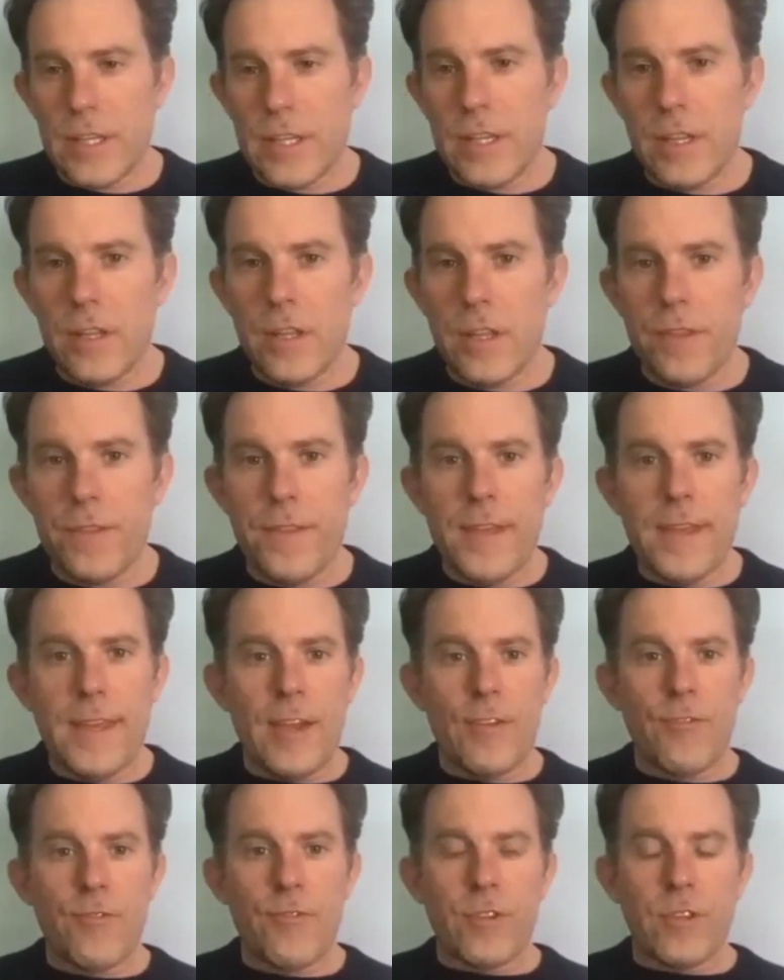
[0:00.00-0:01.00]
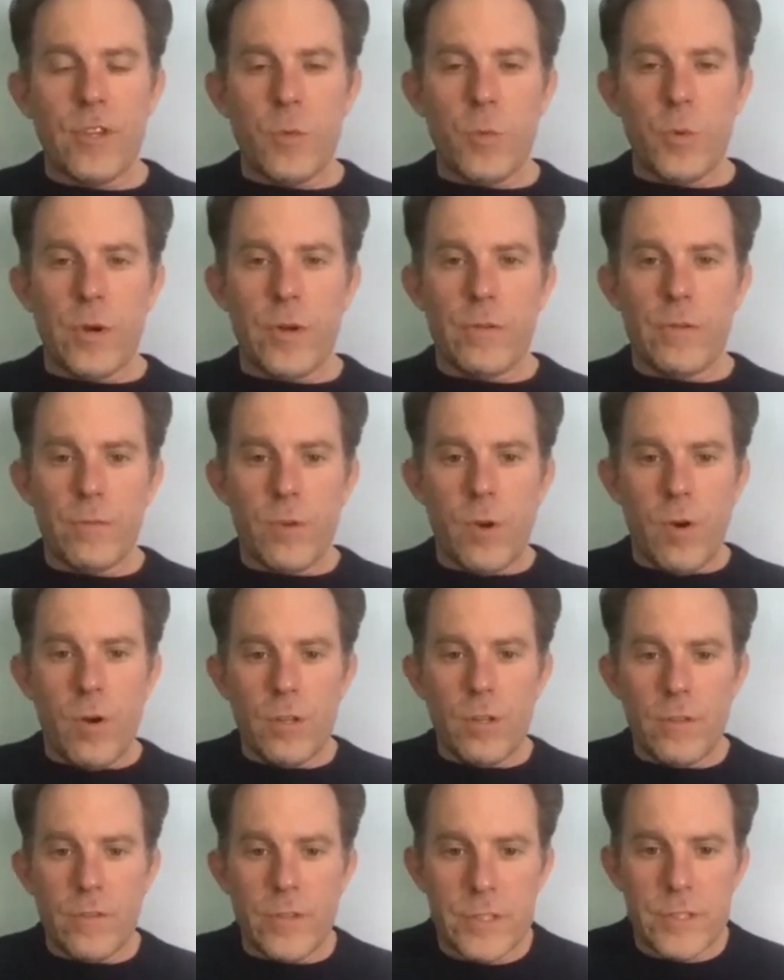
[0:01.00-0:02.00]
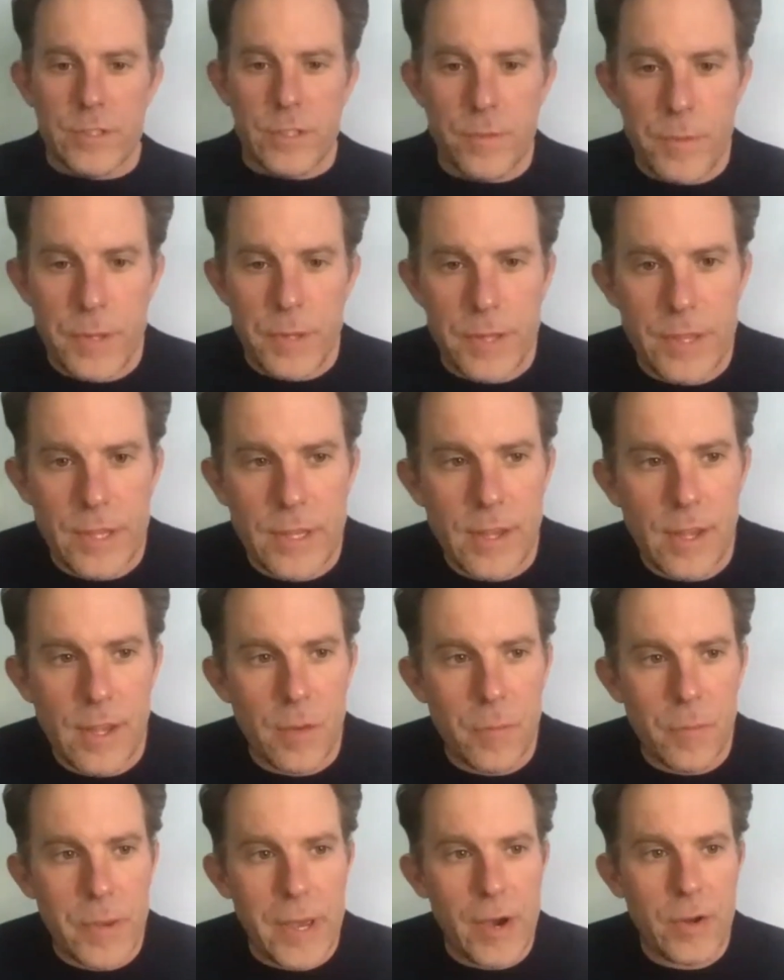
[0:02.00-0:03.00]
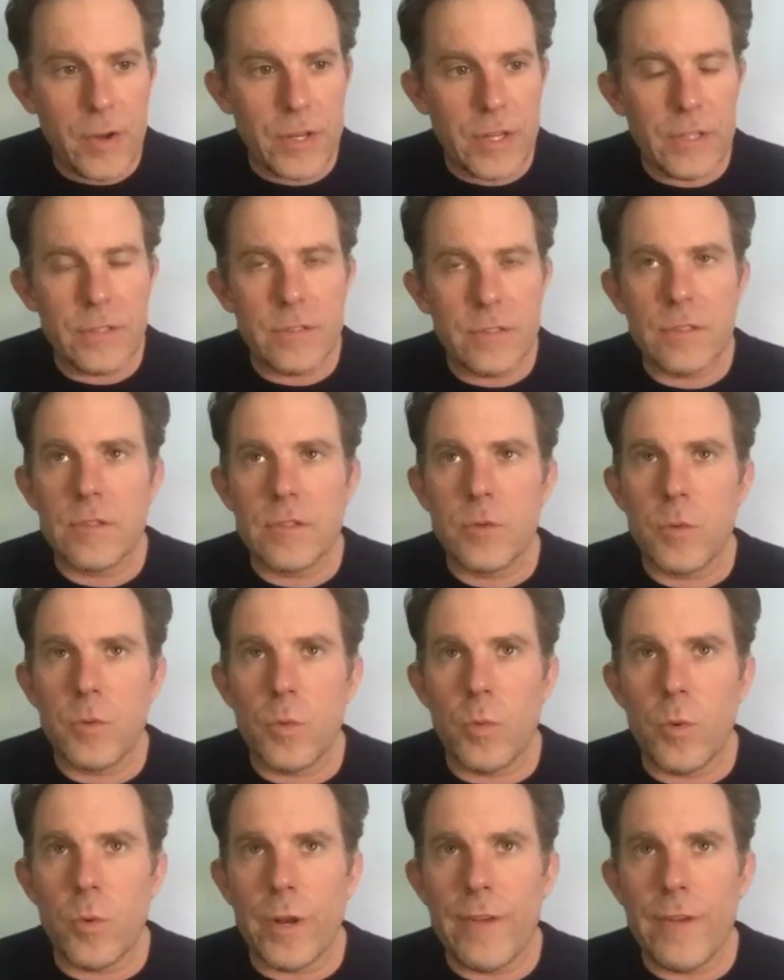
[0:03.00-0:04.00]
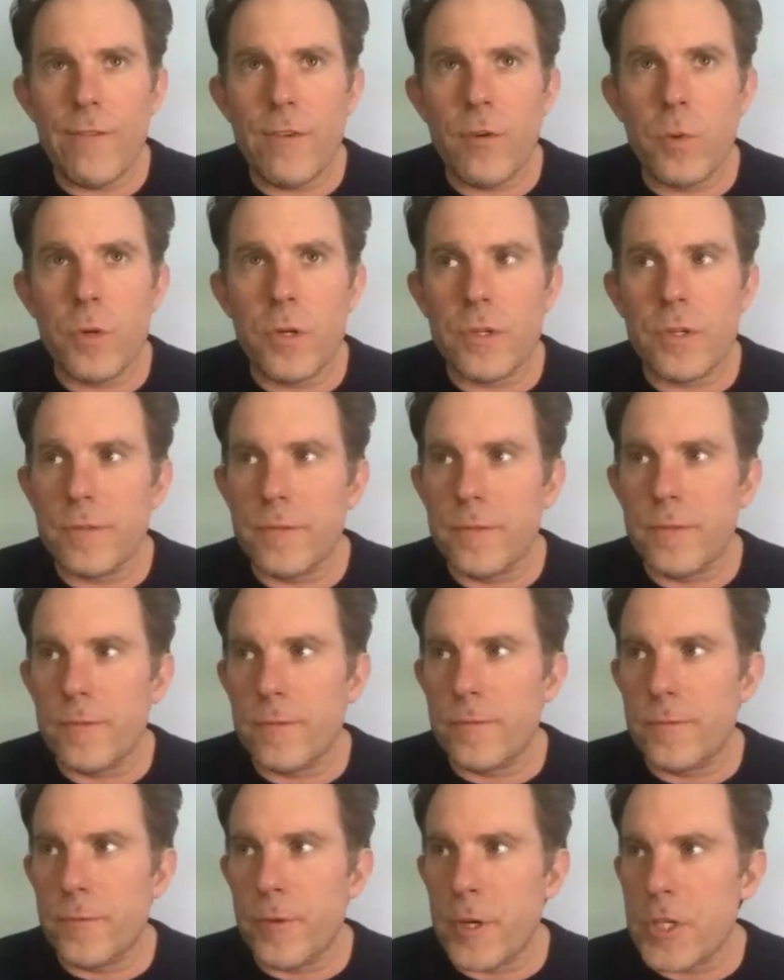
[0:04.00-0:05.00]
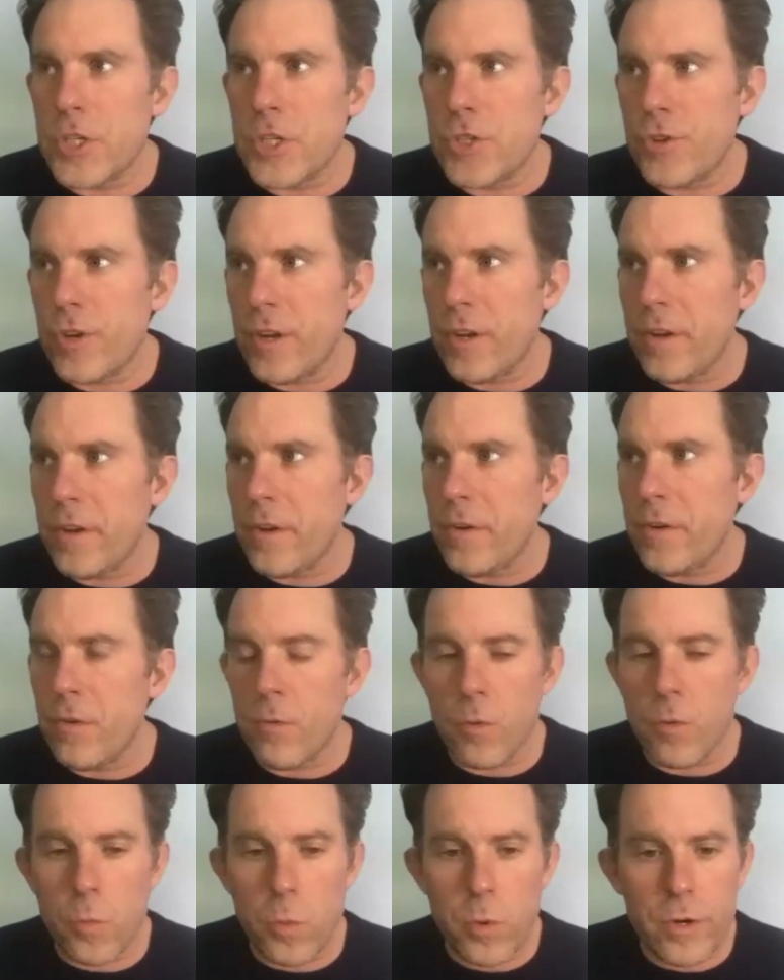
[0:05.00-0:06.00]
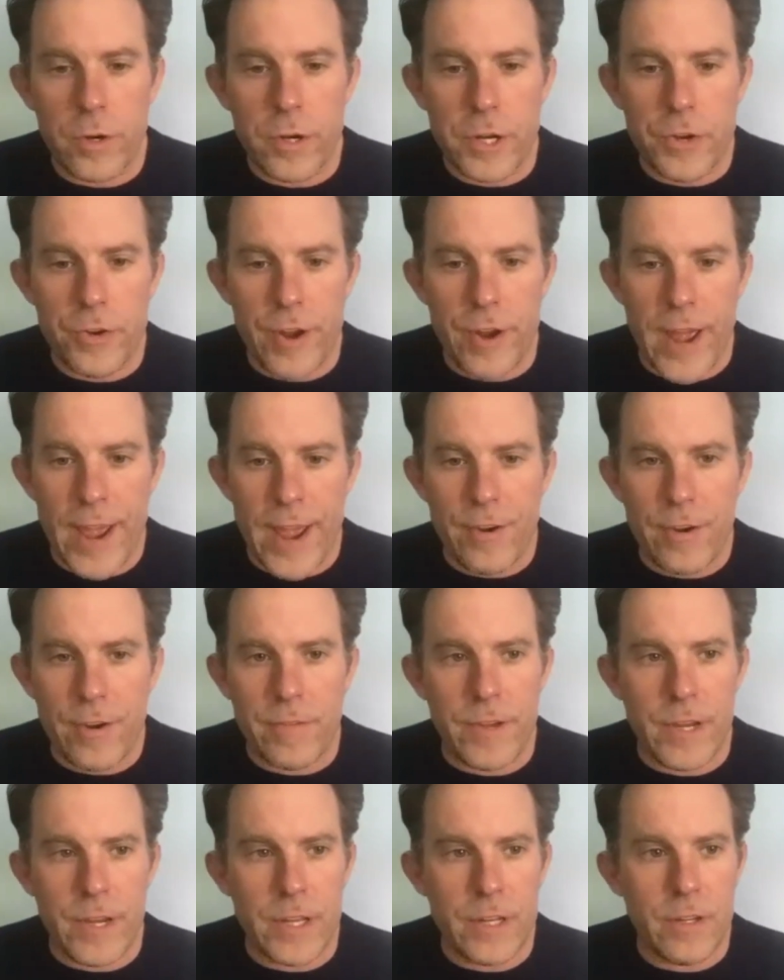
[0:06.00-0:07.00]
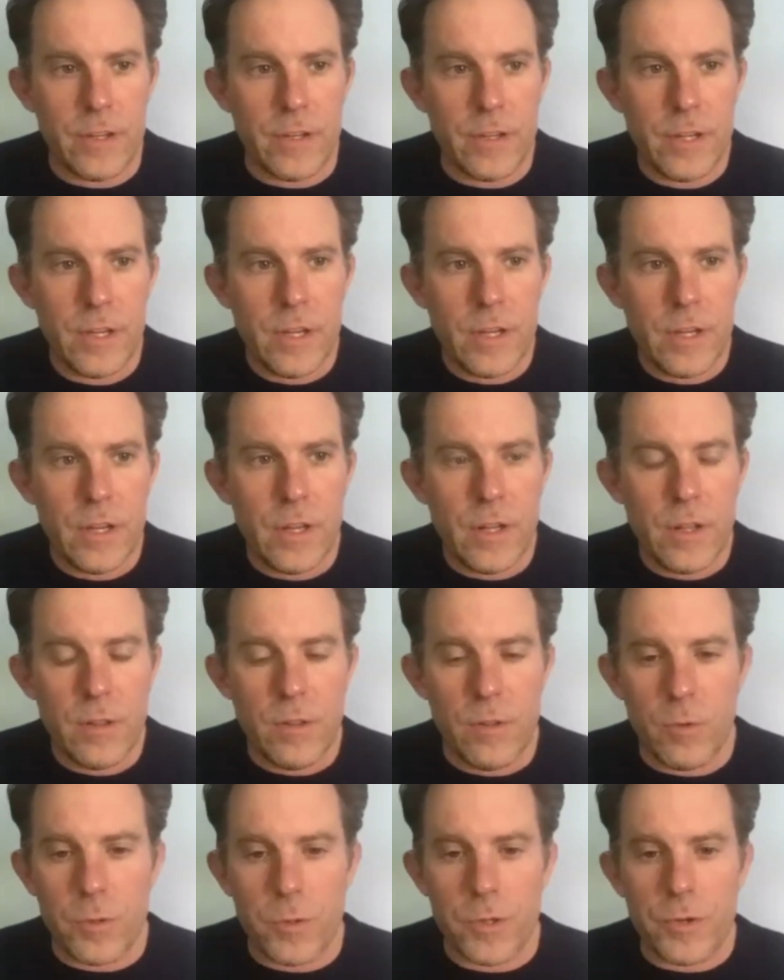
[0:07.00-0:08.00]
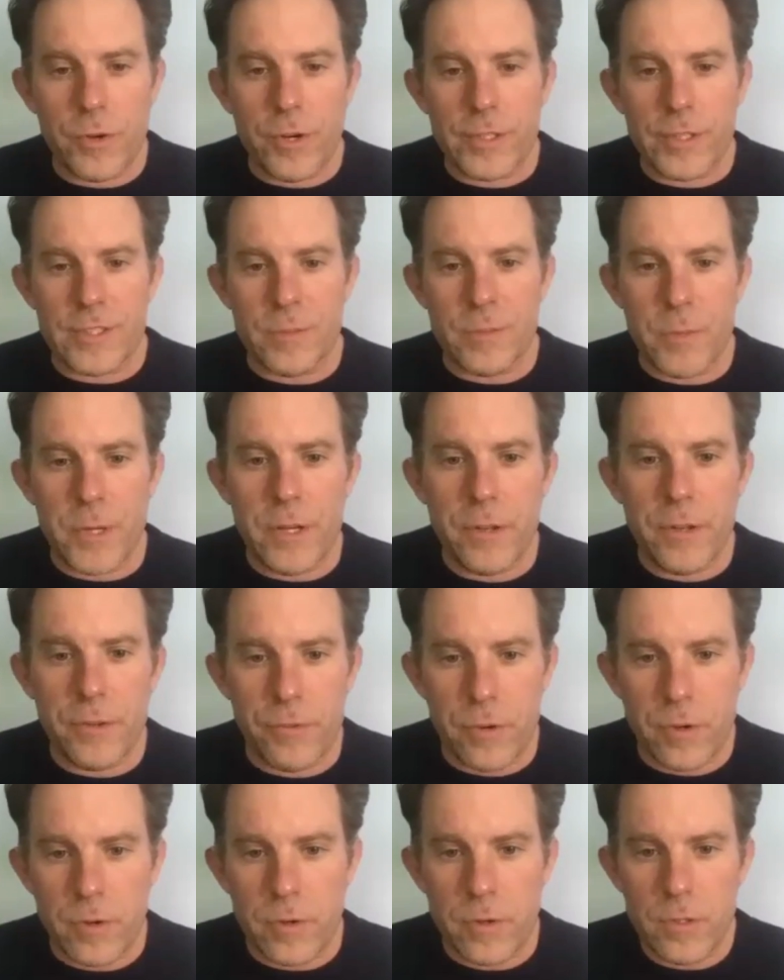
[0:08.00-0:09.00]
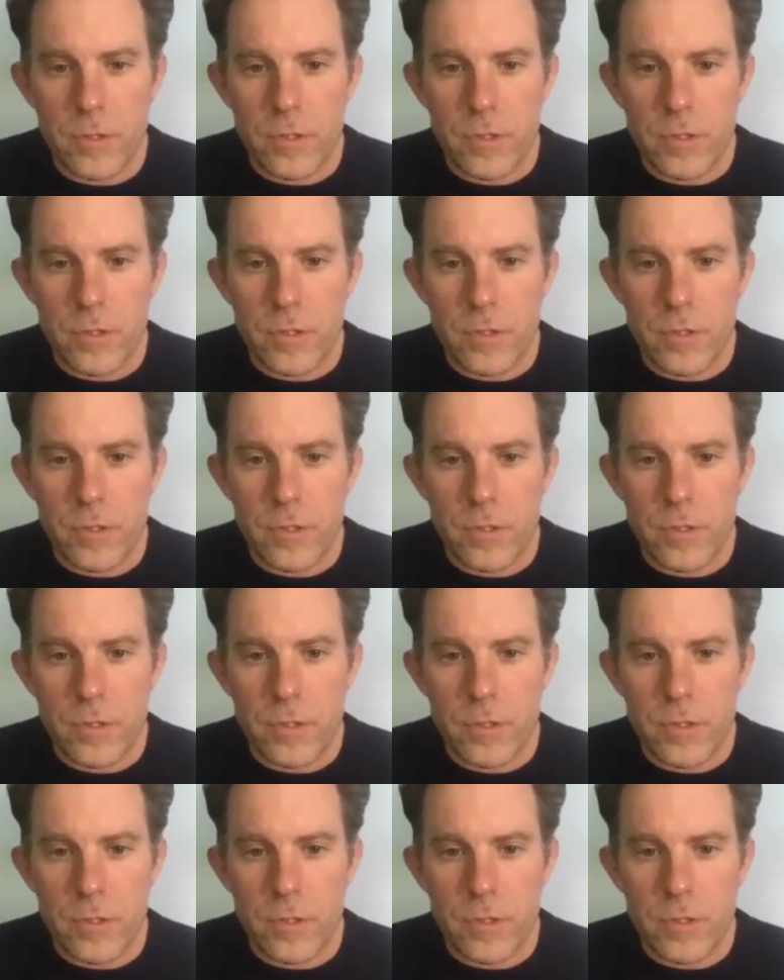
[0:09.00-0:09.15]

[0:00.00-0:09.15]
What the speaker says: The thing I really want all of us to be thinking about is whenever we're frustrated or worried or aggravated, look what Chris has been through.